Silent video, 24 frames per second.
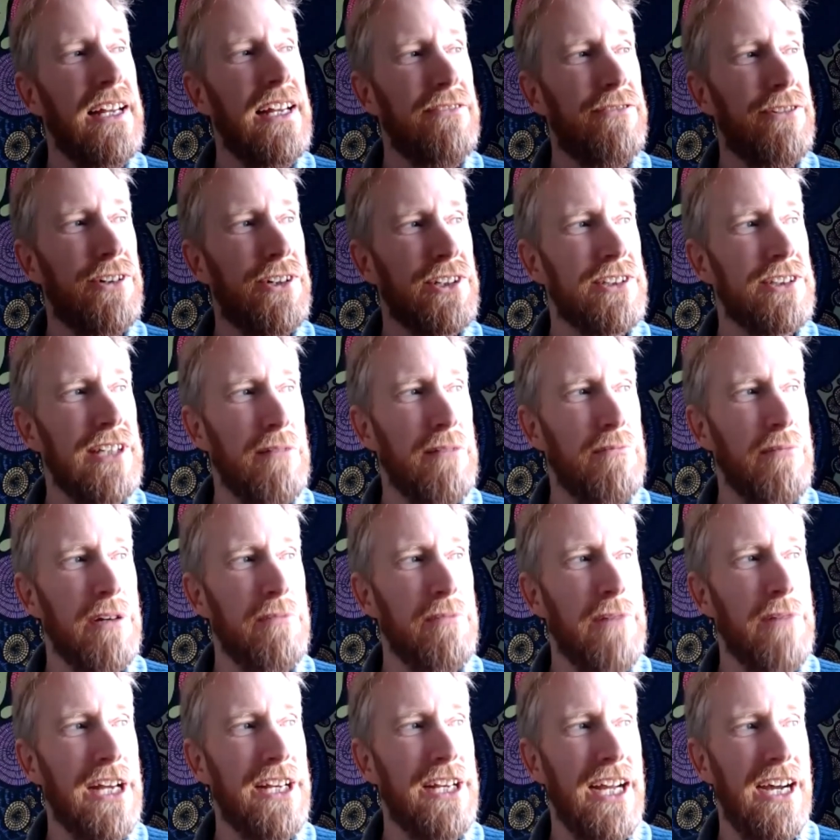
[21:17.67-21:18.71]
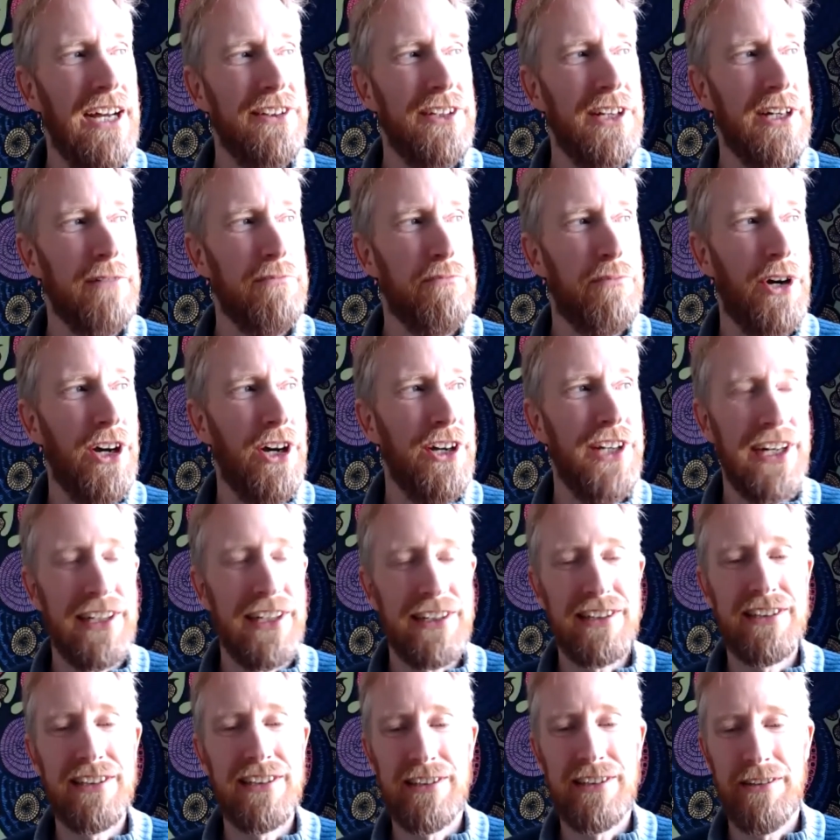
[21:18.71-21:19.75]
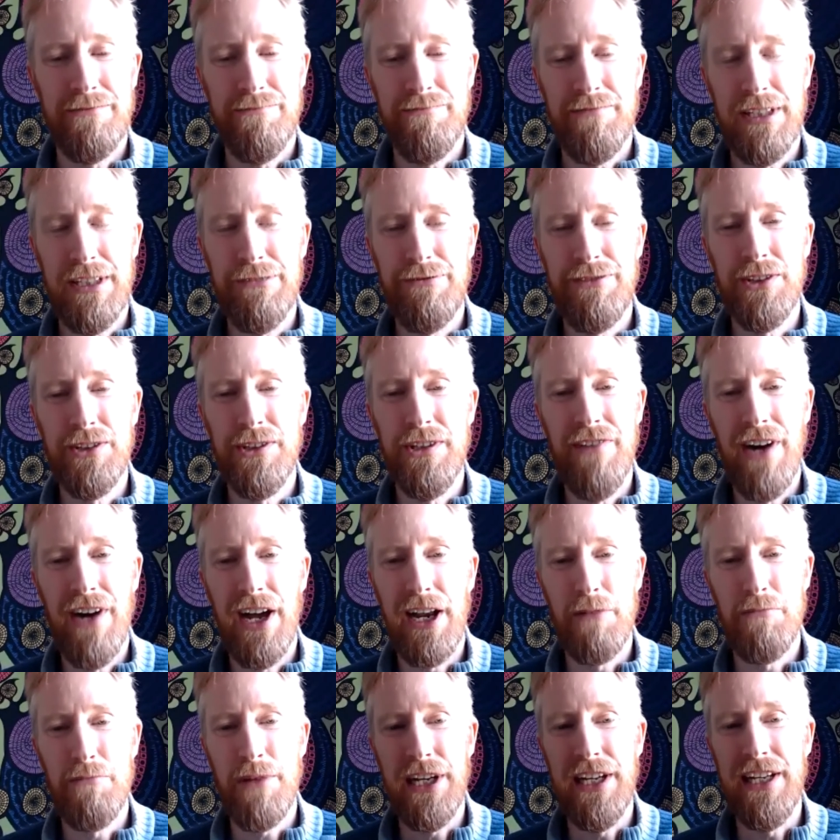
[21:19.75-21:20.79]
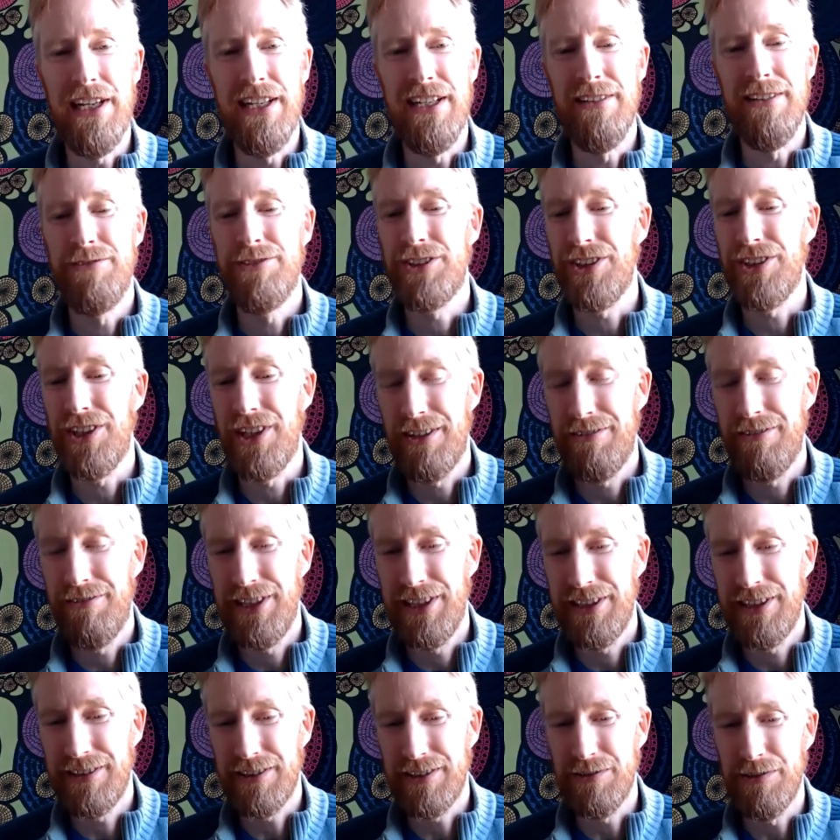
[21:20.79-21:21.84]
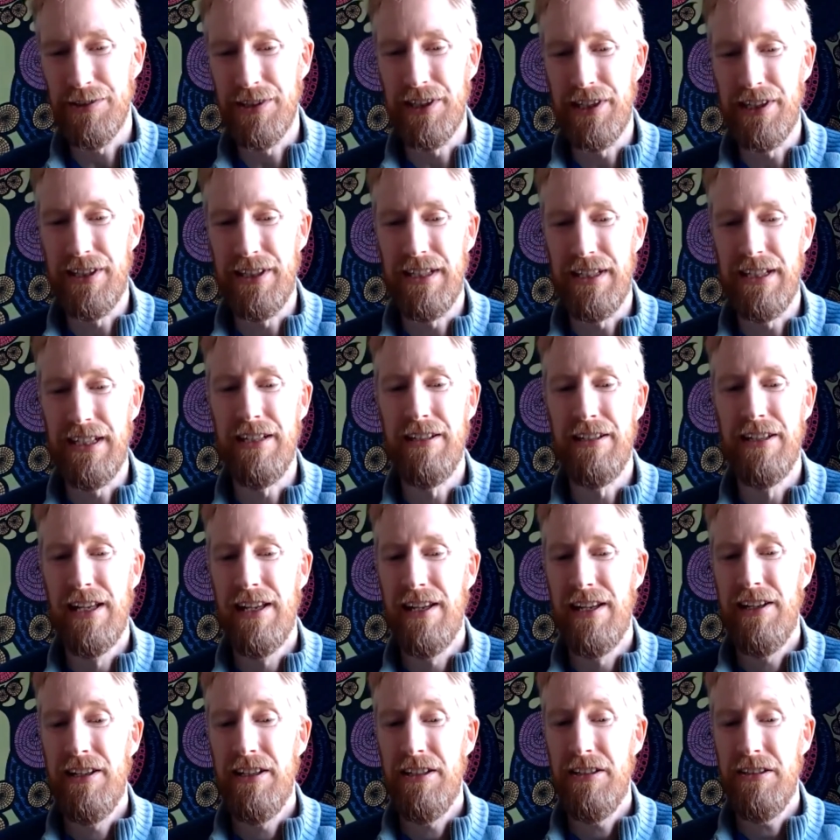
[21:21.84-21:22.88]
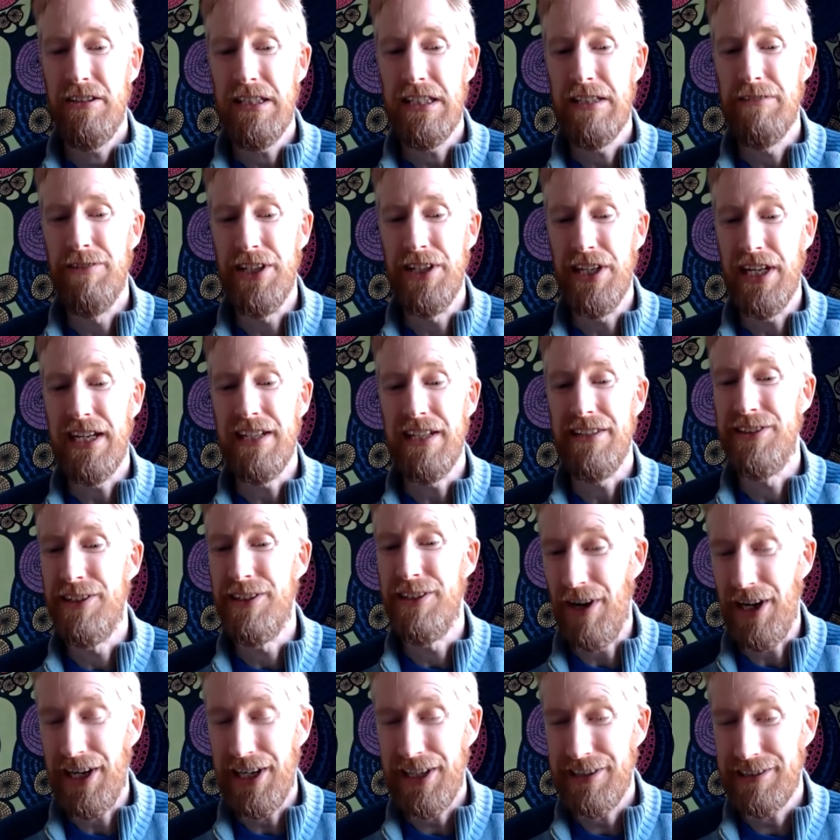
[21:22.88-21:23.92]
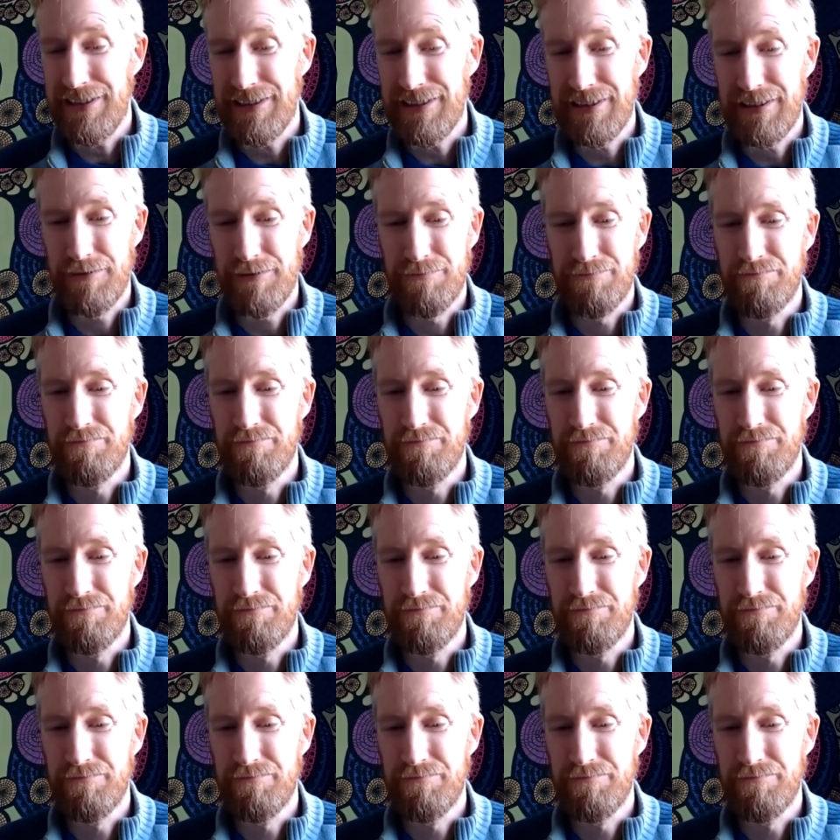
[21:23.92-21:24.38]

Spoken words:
for example, many other products, if you develop a service or even a device,